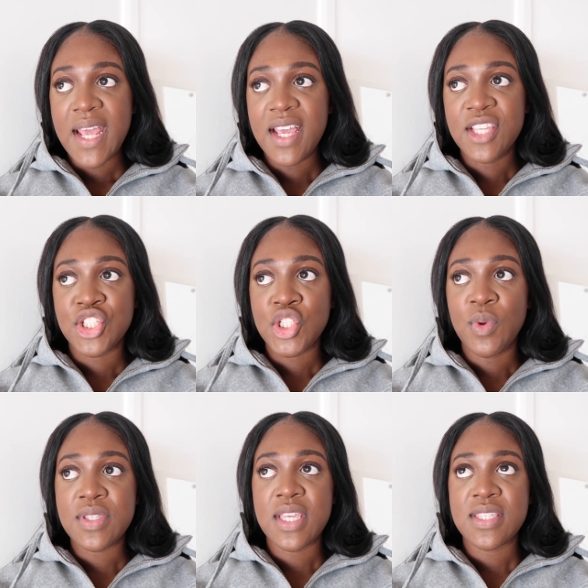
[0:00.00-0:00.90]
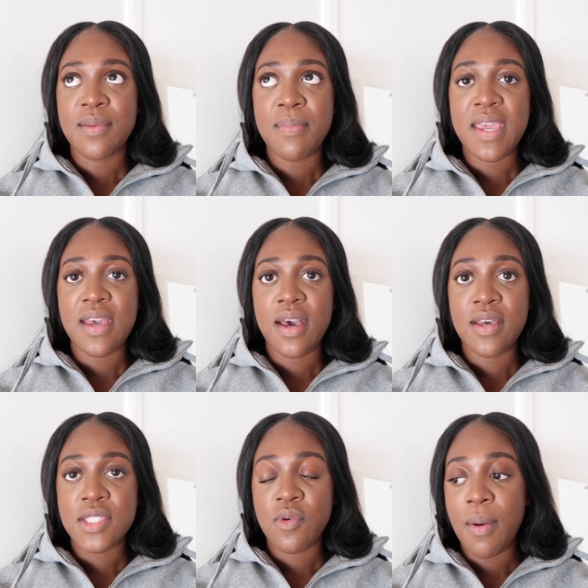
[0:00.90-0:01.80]
and she wants us to meet
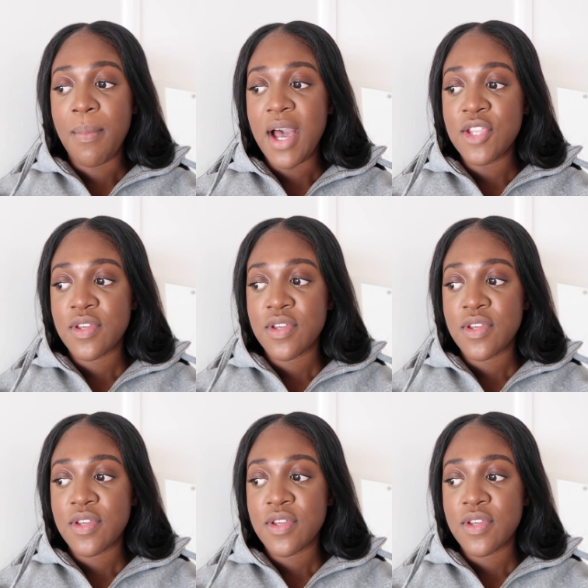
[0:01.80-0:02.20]
her so I might